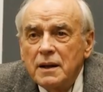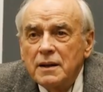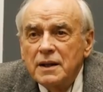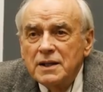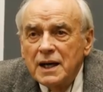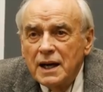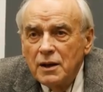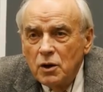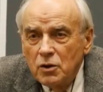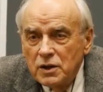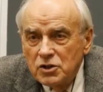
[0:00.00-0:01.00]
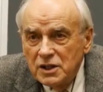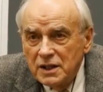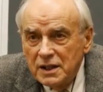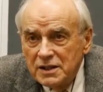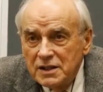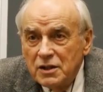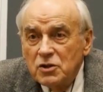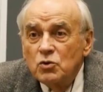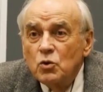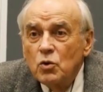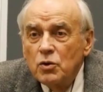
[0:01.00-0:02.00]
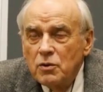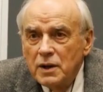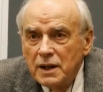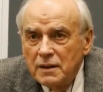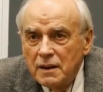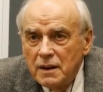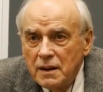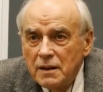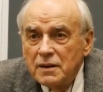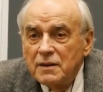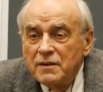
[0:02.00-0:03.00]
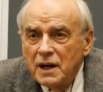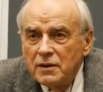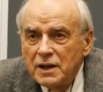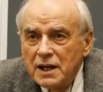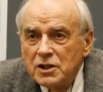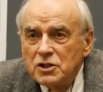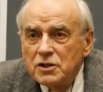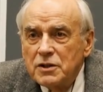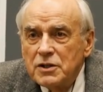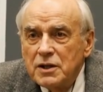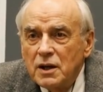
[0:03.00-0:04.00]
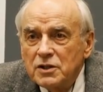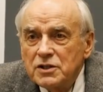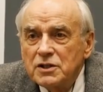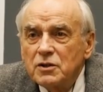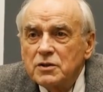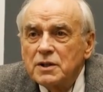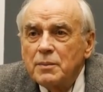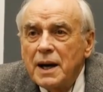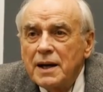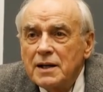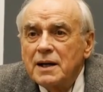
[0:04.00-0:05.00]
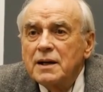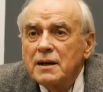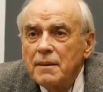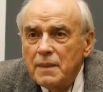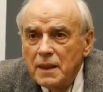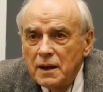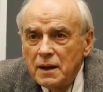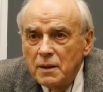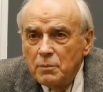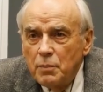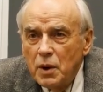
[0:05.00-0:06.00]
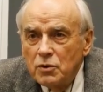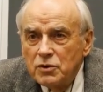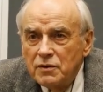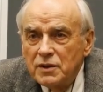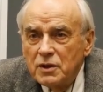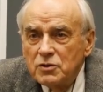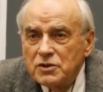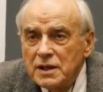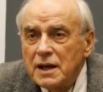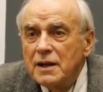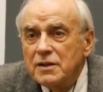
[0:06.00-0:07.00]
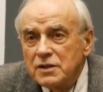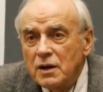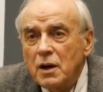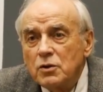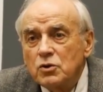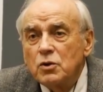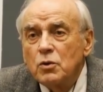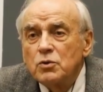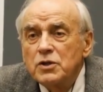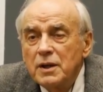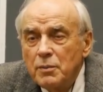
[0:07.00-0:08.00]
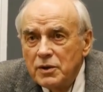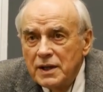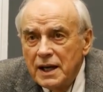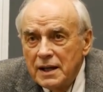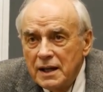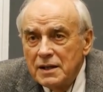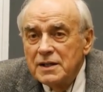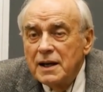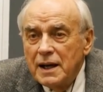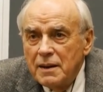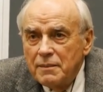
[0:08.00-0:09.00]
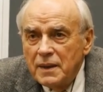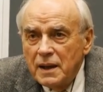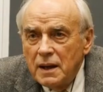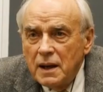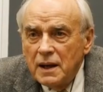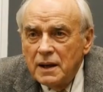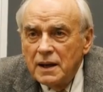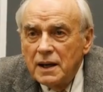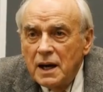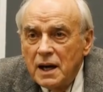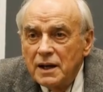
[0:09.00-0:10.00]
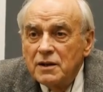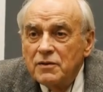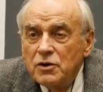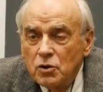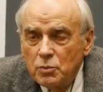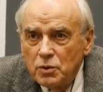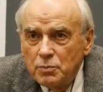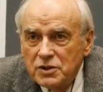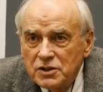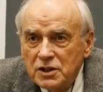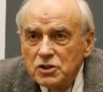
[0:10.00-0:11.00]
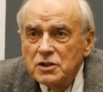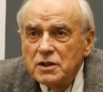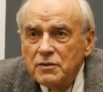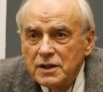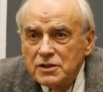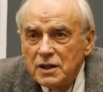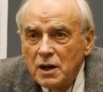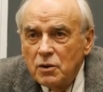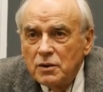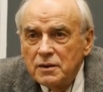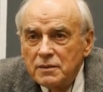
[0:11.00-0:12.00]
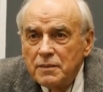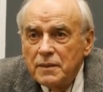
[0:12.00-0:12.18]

The technology is extraordinary. The foundations are still debated. Both of those things are true simultaneously, a kind of superposition of its own.